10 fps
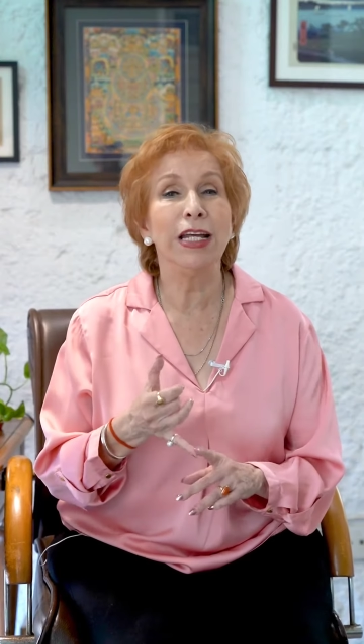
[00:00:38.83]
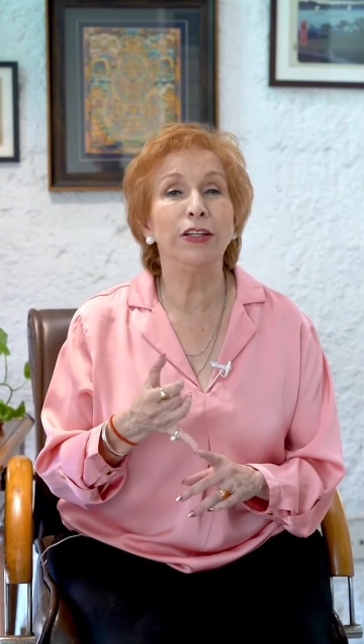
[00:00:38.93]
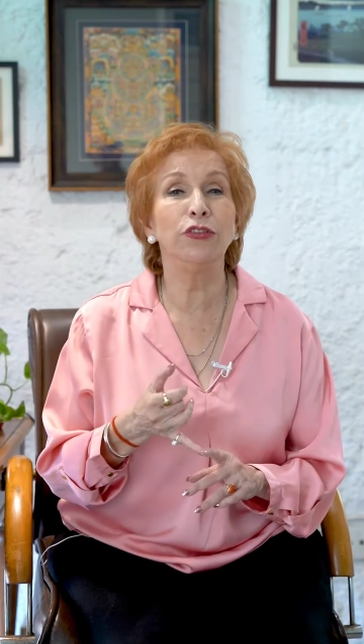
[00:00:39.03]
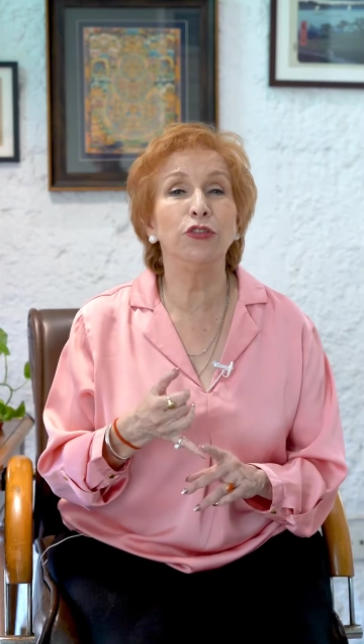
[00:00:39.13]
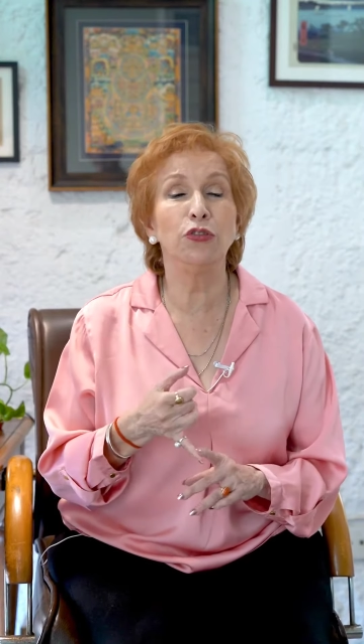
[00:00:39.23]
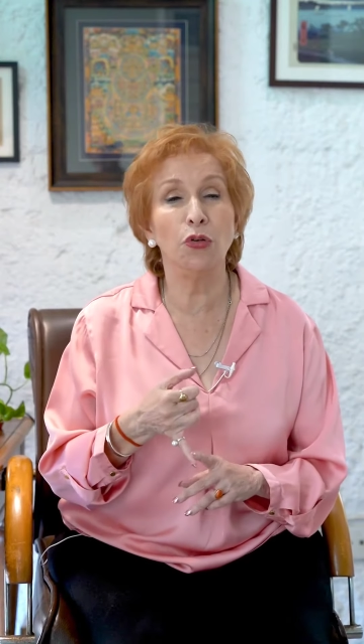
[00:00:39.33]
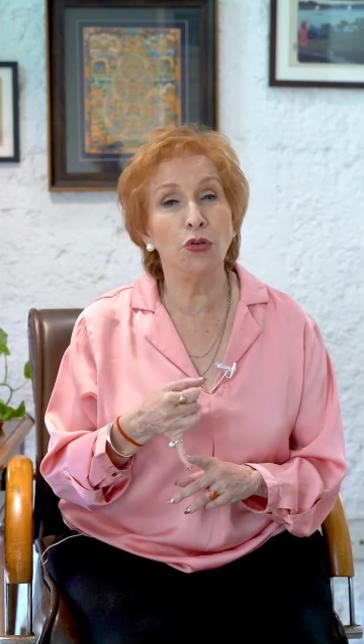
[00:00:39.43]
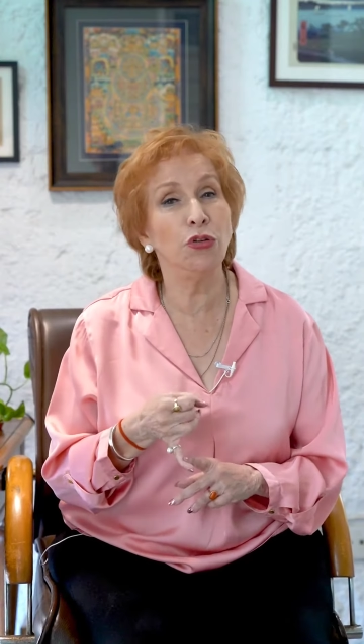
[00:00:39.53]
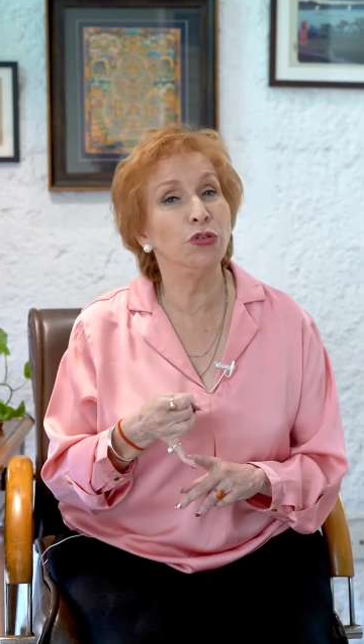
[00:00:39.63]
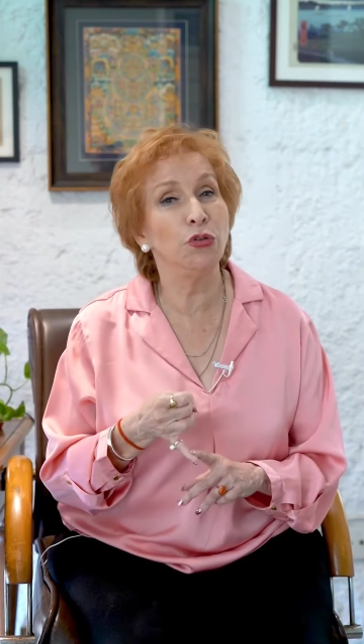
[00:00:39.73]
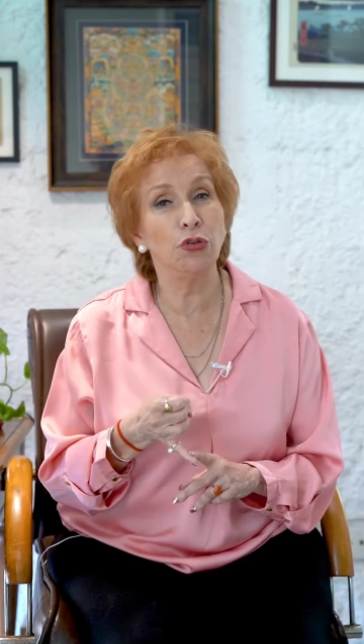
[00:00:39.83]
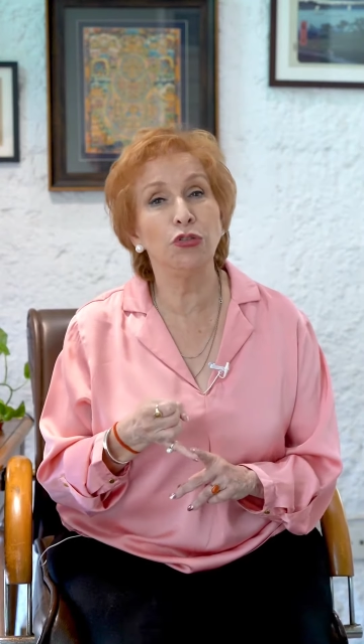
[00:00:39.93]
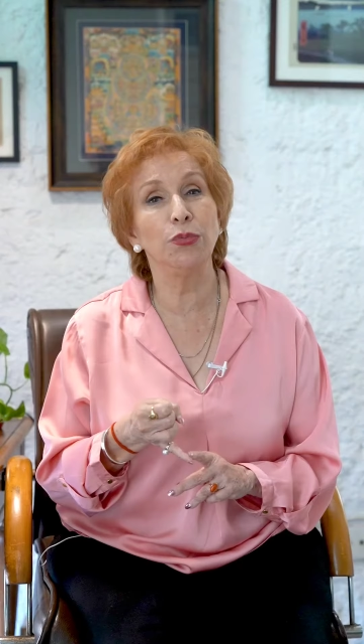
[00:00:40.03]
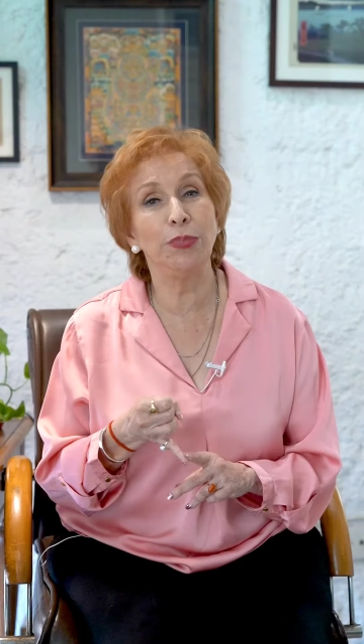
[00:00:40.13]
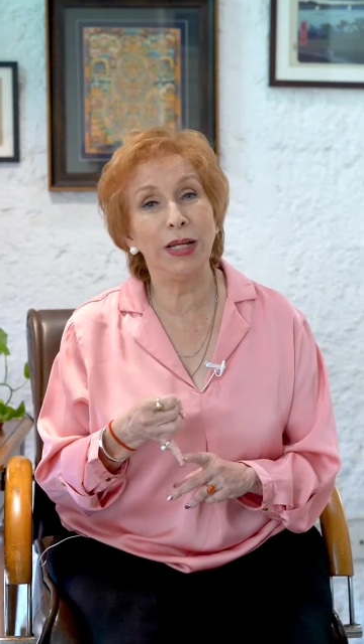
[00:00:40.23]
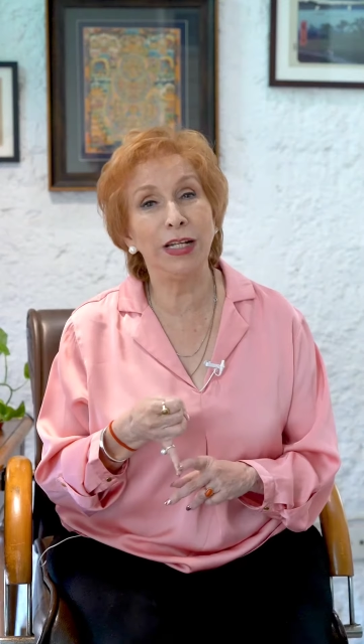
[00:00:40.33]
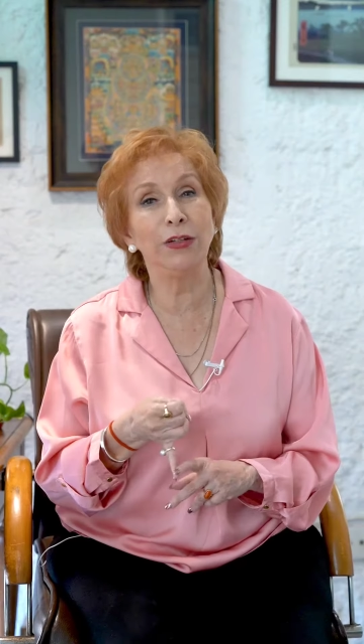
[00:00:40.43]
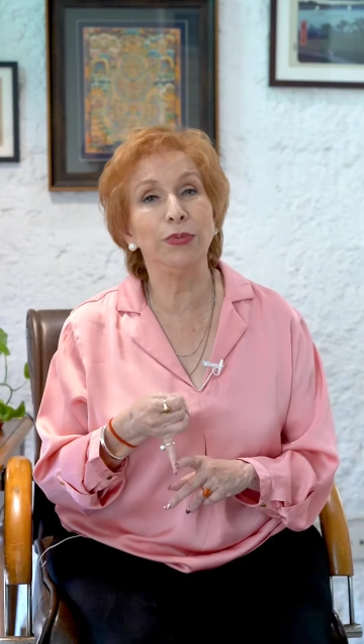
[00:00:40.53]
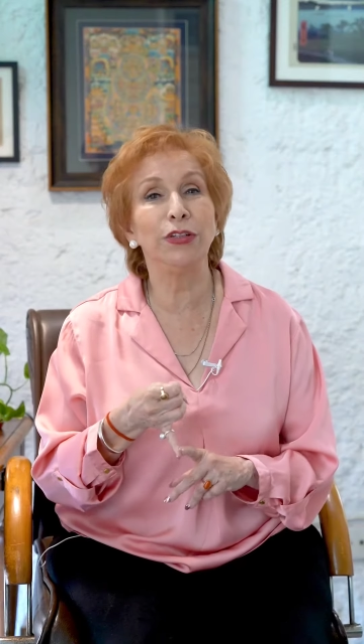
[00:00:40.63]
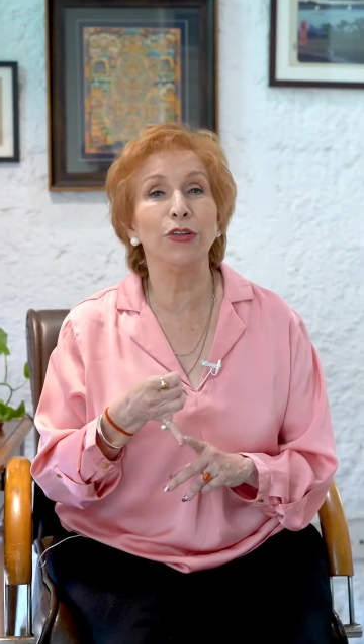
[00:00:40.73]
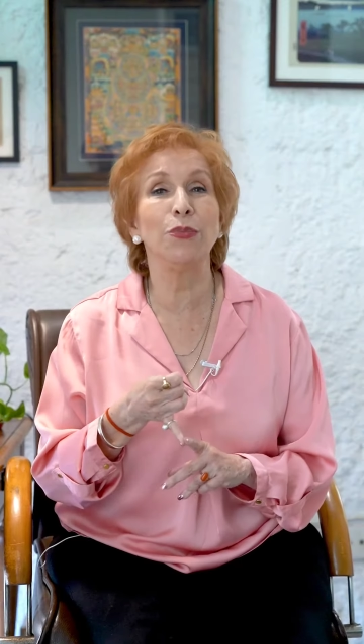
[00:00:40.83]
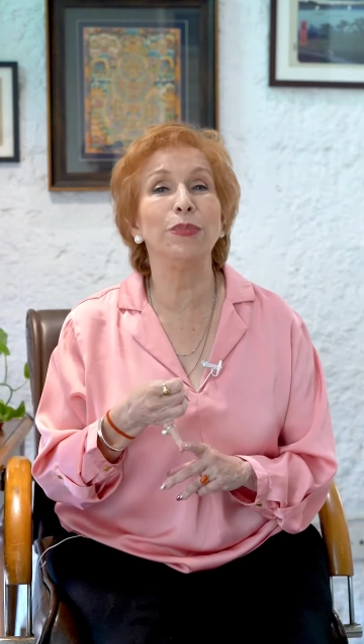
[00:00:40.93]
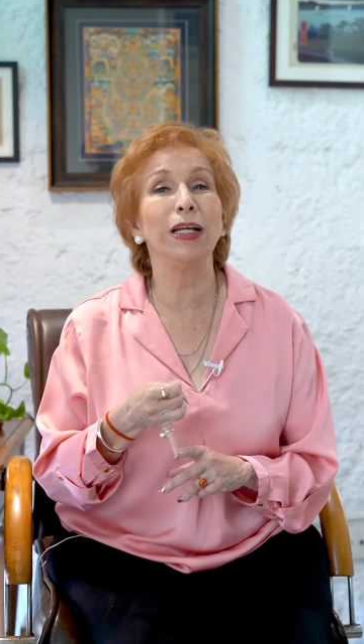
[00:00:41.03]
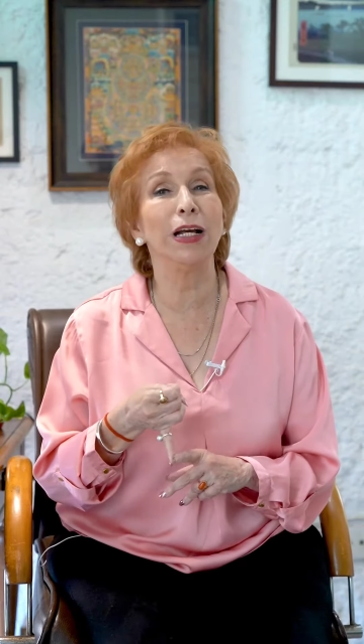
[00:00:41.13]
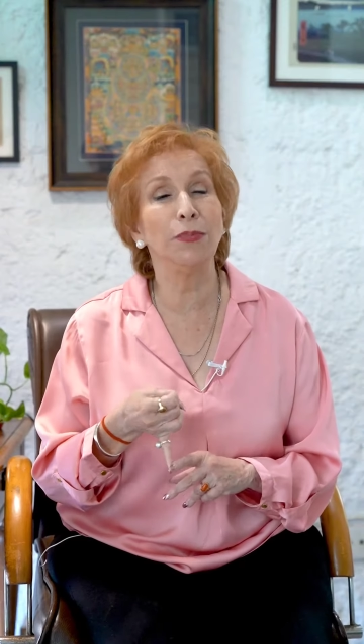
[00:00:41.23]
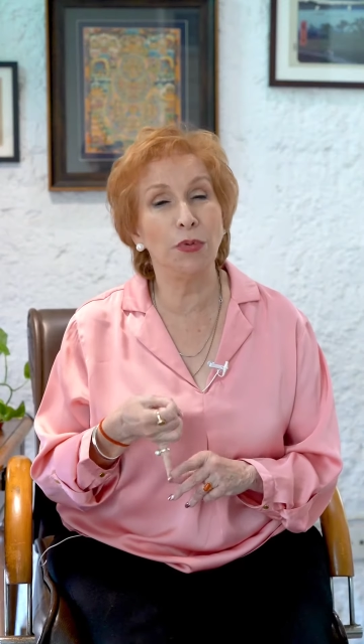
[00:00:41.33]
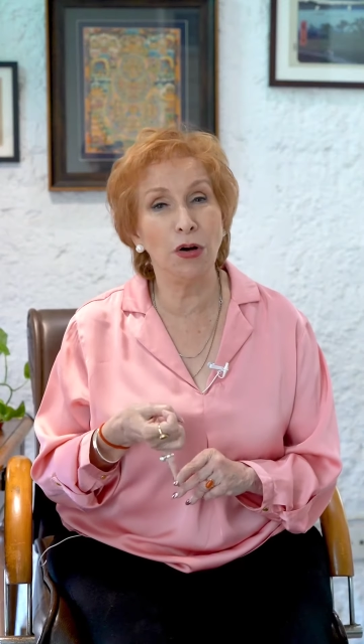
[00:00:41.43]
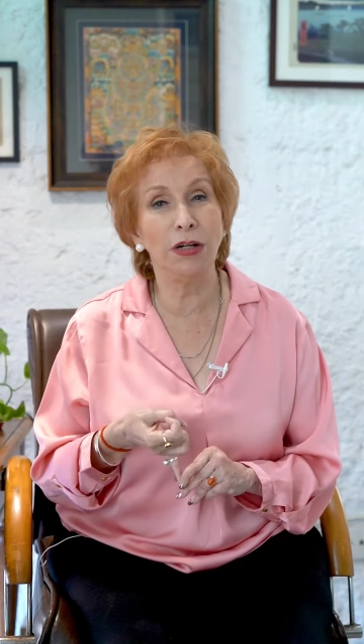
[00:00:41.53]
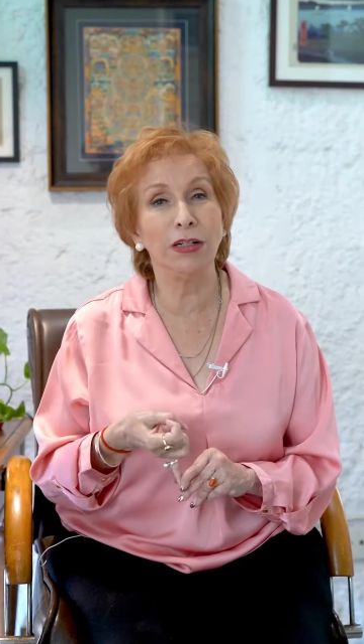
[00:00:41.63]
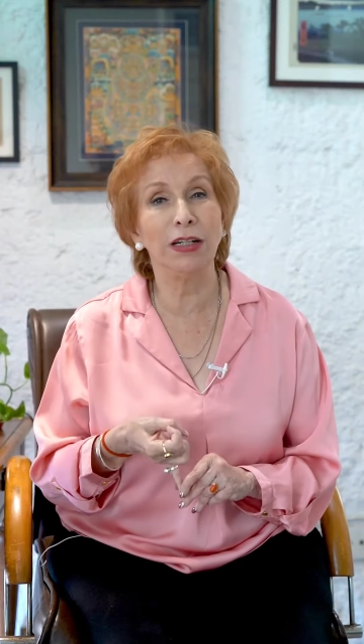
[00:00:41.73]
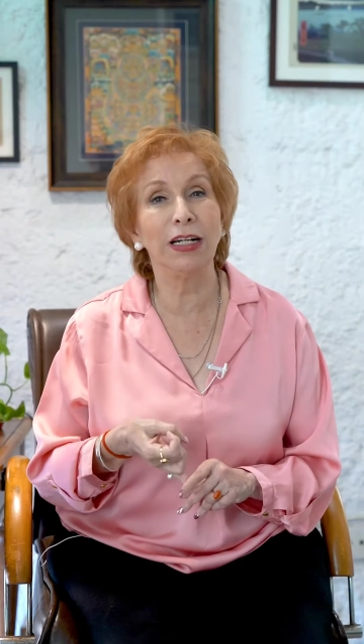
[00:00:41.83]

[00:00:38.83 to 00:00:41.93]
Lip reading: is don't go to bed with your makeup on.